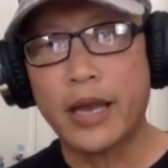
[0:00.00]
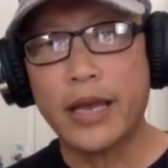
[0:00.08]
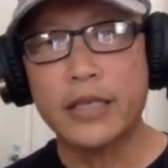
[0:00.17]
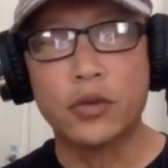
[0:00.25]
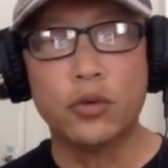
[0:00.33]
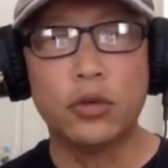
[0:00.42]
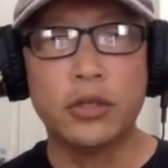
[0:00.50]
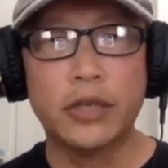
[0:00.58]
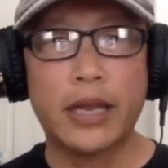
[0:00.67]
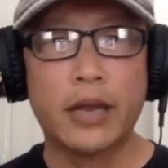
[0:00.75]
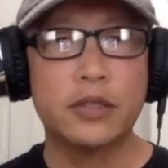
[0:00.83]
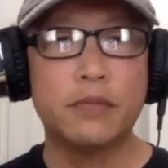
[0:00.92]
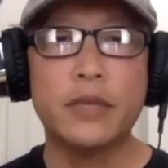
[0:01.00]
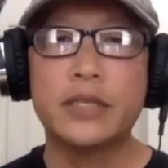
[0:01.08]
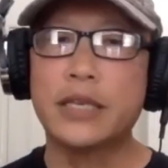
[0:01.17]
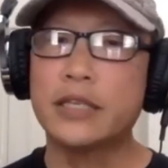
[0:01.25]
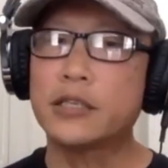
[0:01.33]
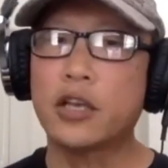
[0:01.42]
to high school and I was
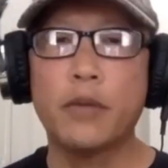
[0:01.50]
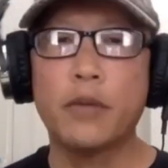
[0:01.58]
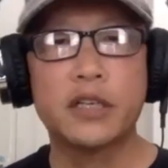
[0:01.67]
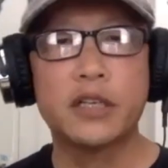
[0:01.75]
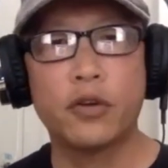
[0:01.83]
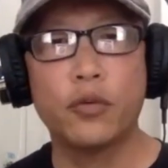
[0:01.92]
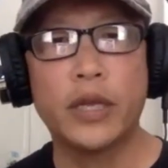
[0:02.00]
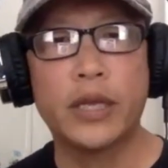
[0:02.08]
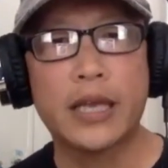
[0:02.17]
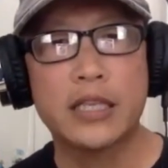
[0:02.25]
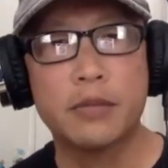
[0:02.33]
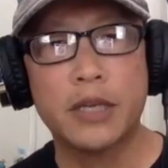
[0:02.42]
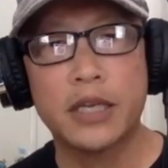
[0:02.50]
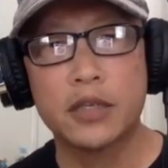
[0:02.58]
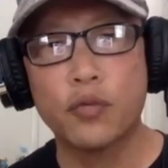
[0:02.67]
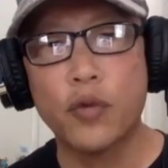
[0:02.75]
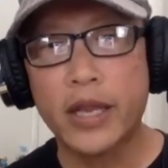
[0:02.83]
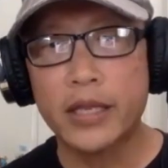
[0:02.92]
missing so much of her weekends
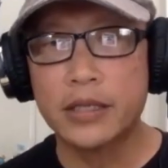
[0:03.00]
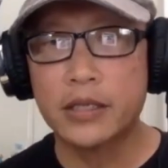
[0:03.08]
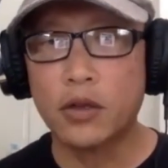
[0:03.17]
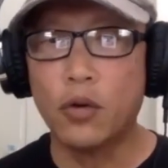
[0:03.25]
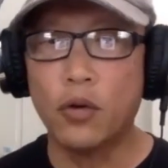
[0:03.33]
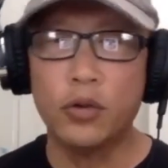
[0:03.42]
because weddings